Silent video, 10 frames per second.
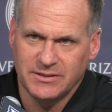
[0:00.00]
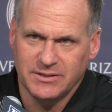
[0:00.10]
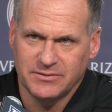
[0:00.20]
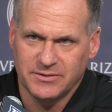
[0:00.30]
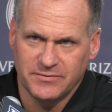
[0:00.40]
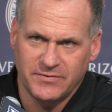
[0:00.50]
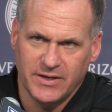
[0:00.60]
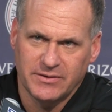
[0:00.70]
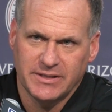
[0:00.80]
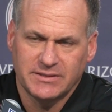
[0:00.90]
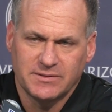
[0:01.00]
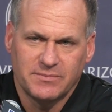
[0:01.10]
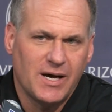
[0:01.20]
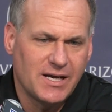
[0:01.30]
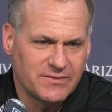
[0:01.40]
you know you fail to get some
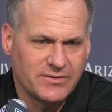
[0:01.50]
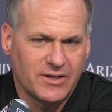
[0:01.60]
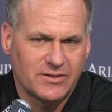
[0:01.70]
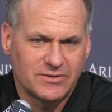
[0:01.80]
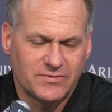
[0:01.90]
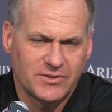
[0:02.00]
positive yards on